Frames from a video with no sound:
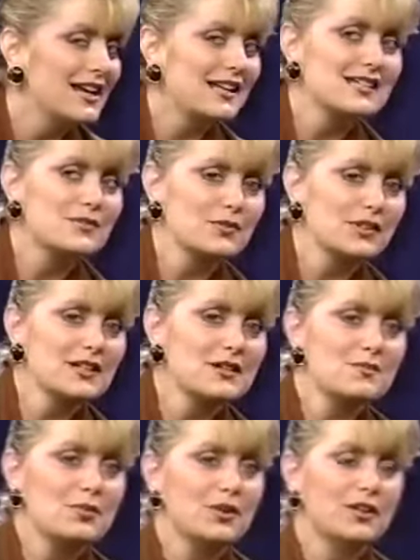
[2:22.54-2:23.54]
It's really
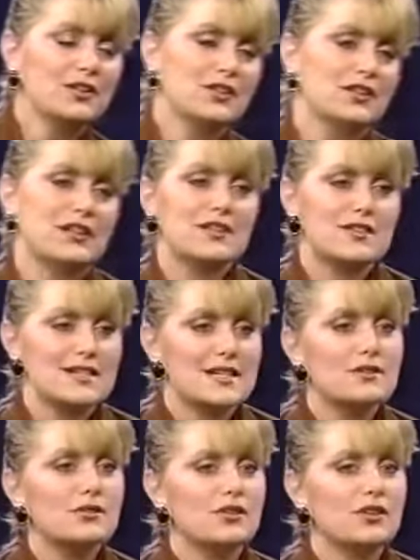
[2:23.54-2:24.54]
important, Kurt, like you
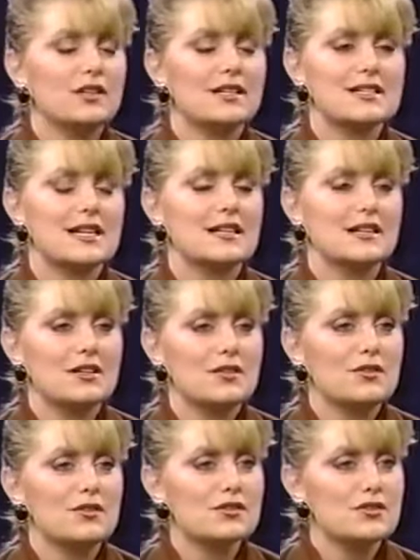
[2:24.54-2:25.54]
say, you learn. You
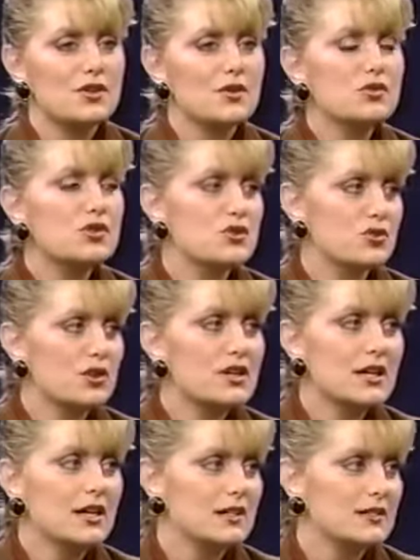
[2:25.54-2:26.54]
know, there's no
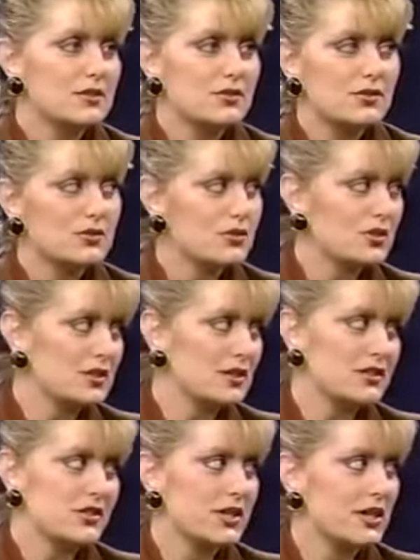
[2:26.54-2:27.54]
shortcut to nutrition
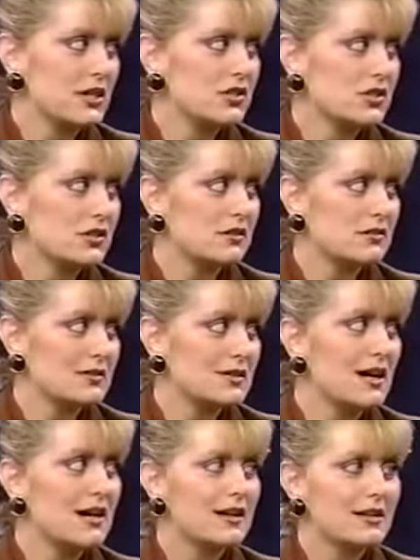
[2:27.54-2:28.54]
education. There's
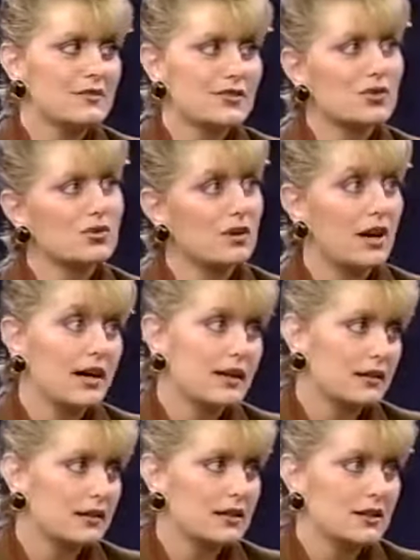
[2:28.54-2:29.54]
not. I've tried
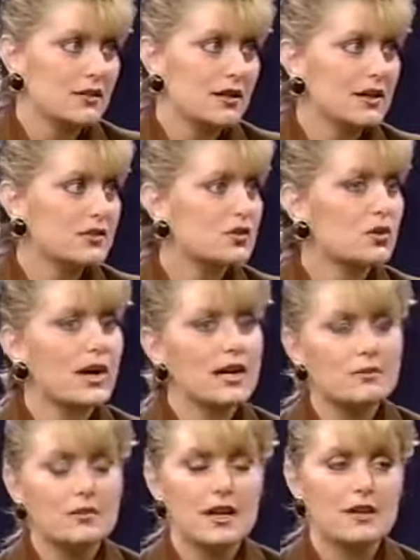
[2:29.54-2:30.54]
it. You know, I
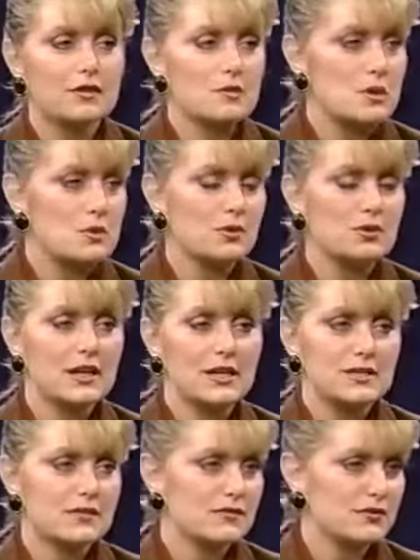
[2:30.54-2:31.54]
tried having people
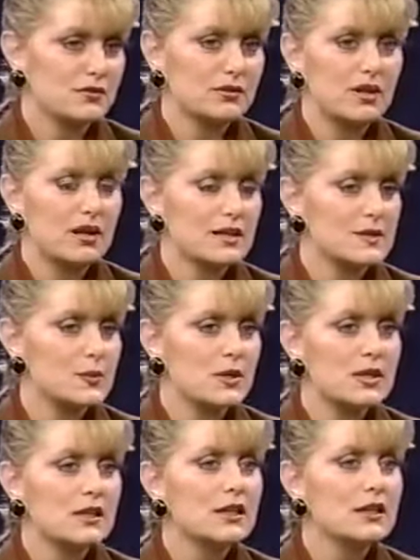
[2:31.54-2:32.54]
not do food logs,
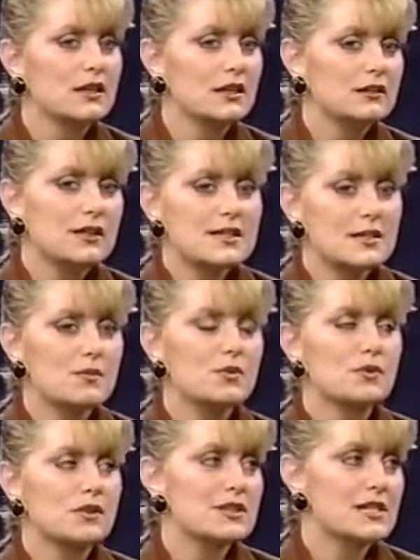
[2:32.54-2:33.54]
but unless someone
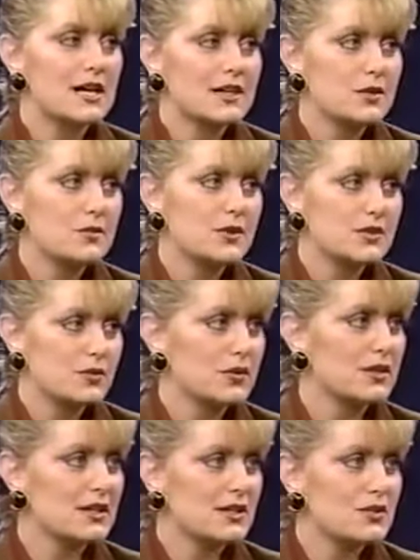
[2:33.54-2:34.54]
really documents
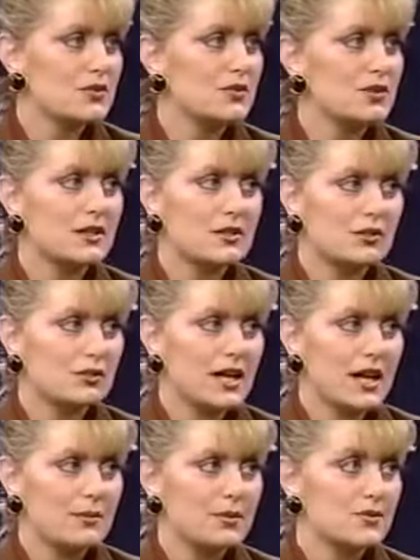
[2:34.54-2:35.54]
what they do, then old
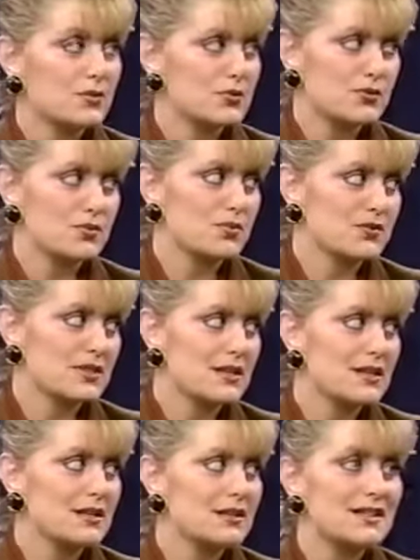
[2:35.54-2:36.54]
habits will
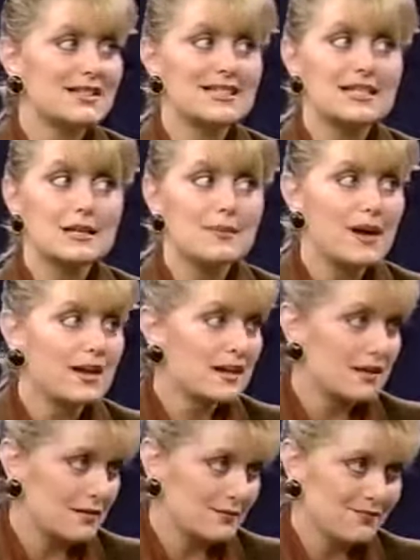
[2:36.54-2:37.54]
supersede and they sneak back
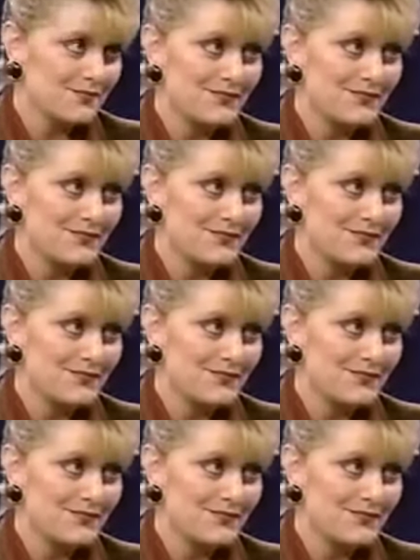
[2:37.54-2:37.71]
in.